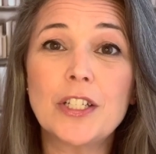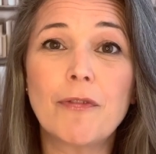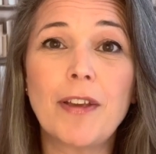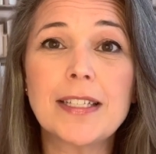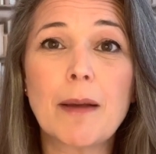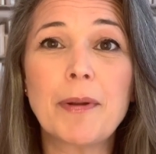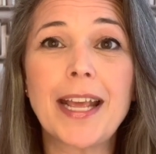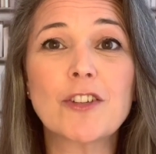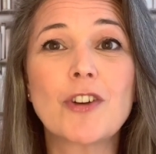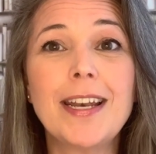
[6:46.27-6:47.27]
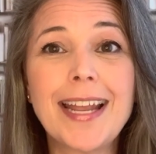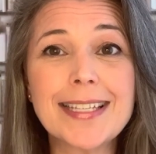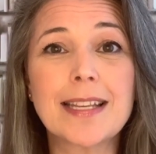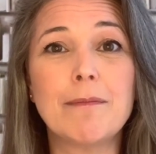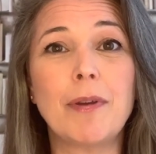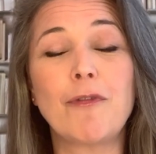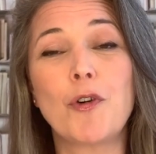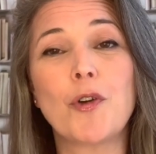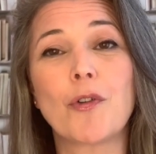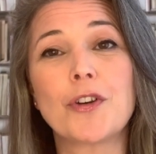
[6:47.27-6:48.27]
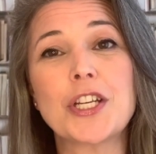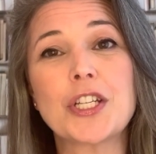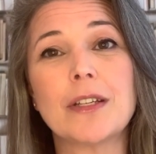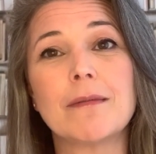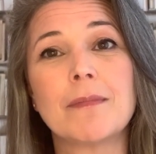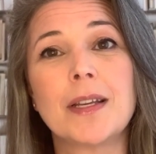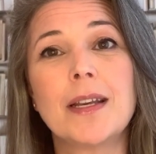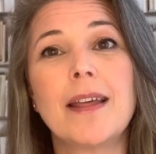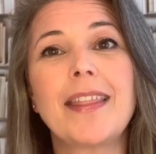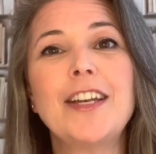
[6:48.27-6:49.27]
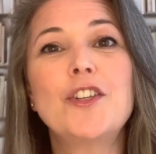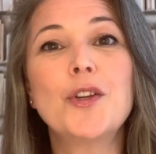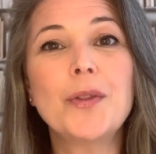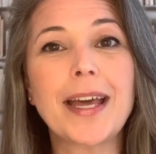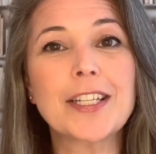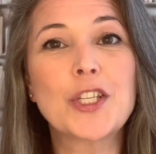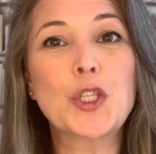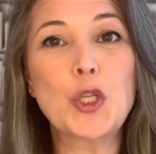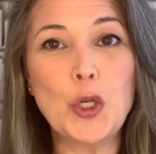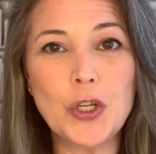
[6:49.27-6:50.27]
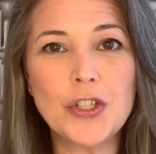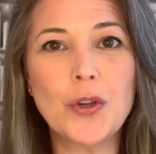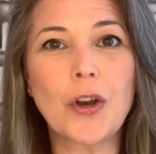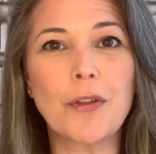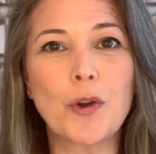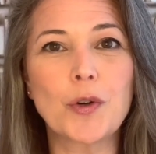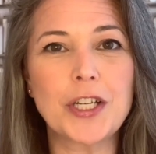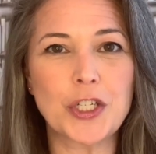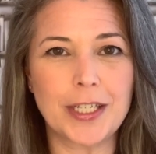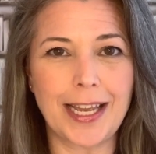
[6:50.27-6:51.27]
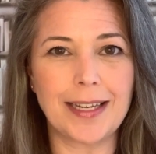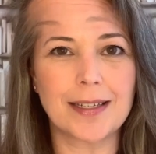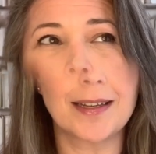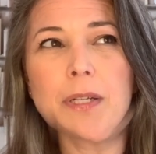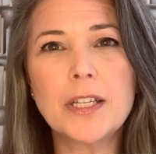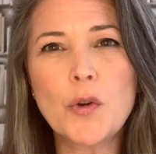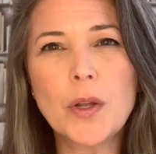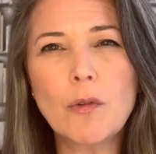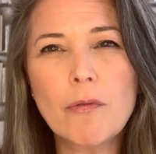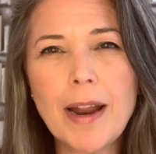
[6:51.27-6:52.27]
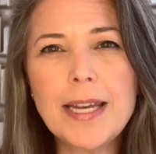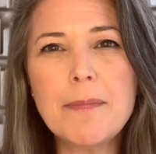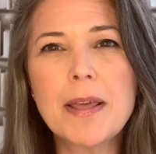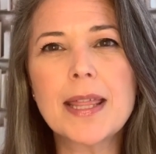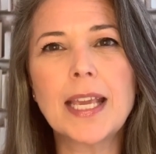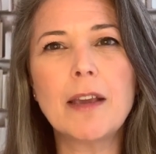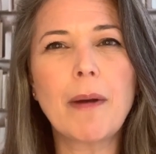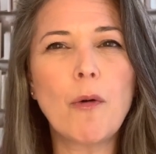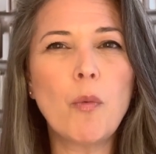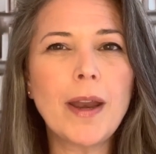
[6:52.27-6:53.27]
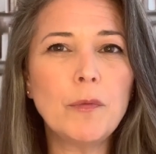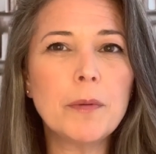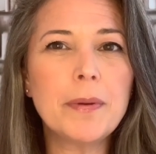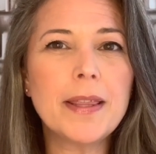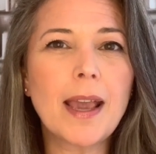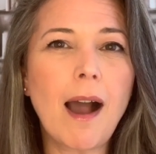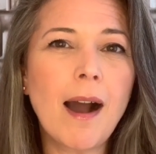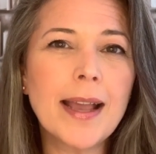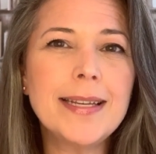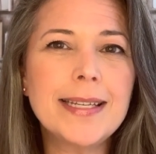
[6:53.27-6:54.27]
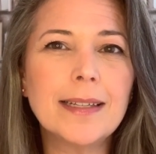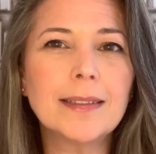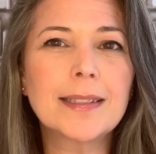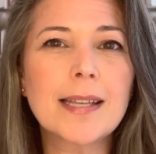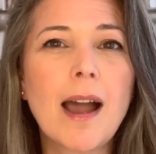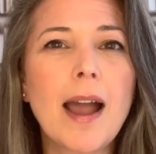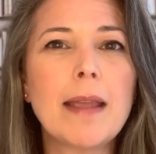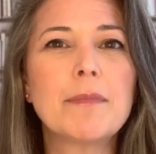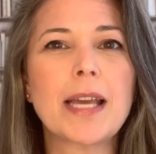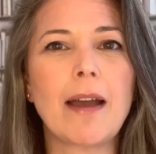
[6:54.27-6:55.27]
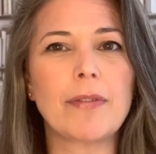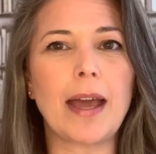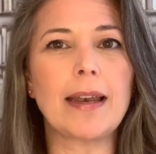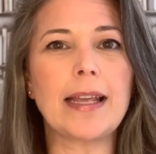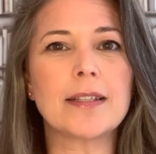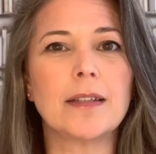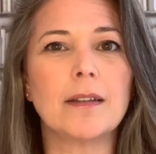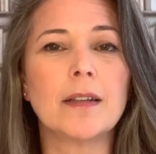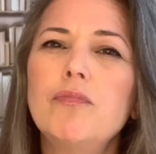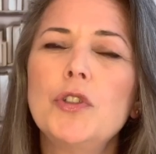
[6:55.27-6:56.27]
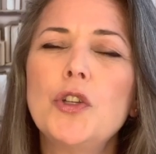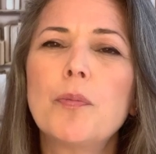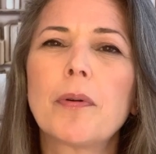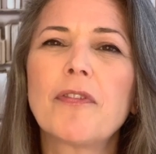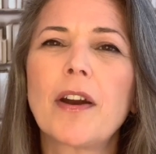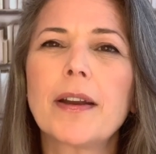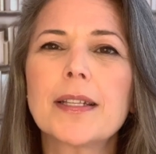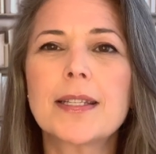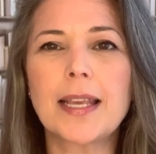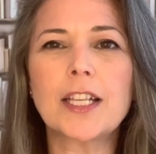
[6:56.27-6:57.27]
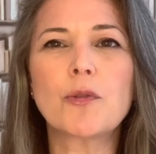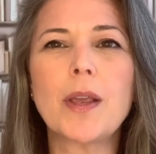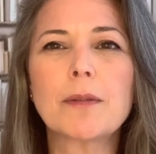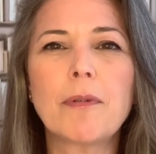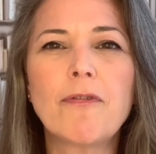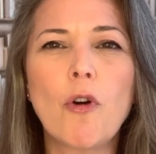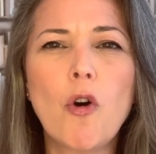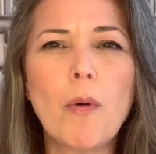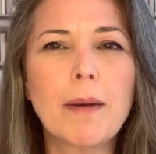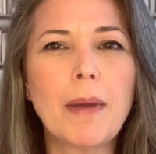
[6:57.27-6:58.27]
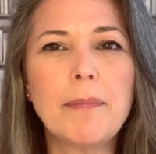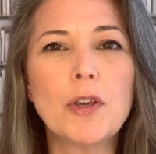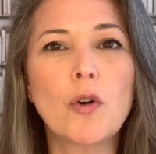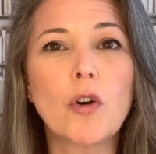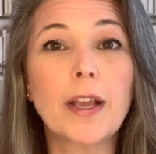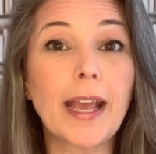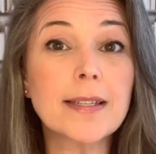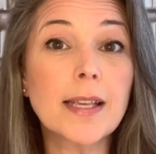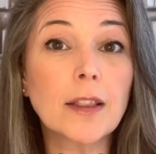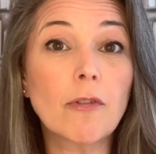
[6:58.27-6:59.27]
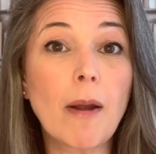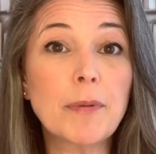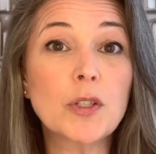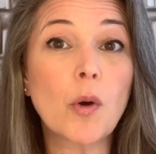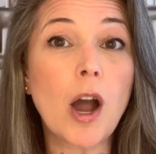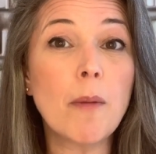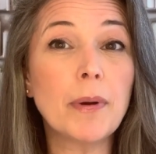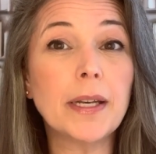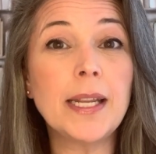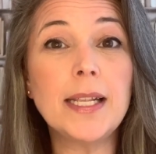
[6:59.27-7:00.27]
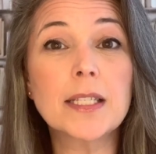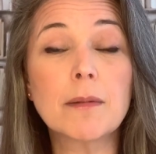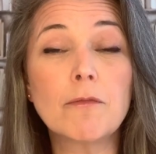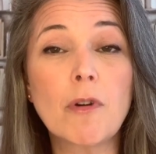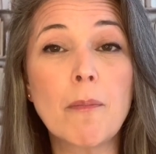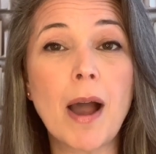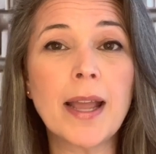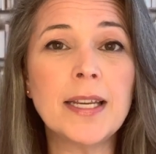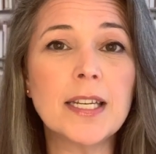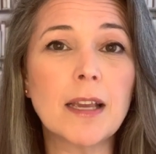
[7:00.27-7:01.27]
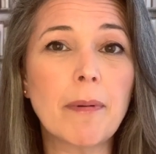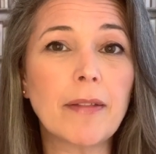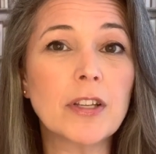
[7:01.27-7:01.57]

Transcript: to fix up an extra lesson before your audition? Then do that as soon as you know the audition date. But you can already be thinking about when would be the ideal time to have that lesson. Would you prefer it 6 weeks before, when maybe you're guessing the repertoire but need some reminding about the